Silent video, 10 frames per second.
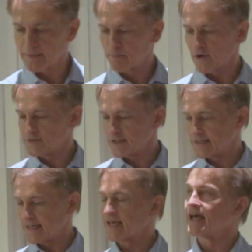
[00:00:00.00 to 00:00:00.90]

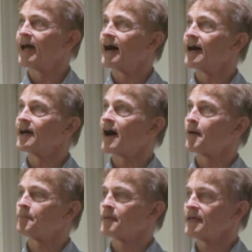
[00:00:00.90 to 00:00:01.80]
processing
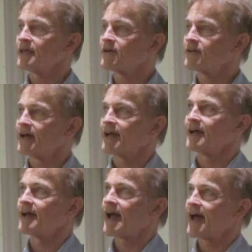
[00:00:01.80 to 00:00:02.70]
up here,
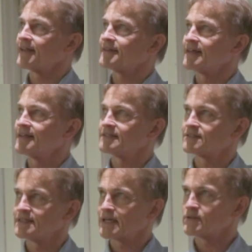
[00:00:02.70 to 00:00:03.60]
and this
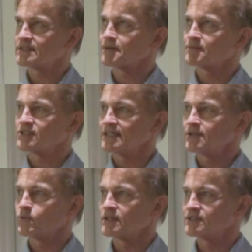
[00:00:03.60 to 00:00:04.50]
sequencing
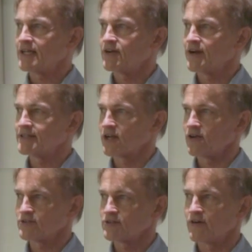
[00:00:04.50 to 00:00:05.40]
machine will generate a
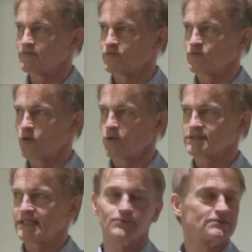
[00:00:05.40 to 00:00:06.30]
lot of raw
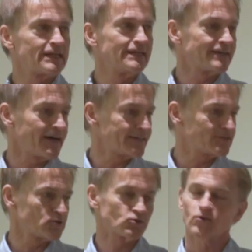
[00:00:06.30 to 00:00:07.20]
sequence data, as
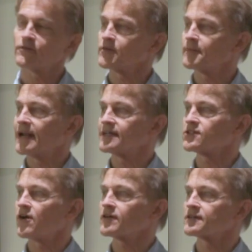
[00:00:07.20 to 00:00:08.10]
you saw from Ella's
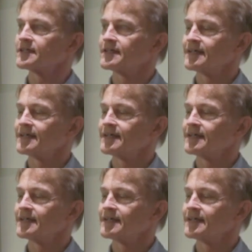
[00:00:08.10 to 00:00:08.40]
talk.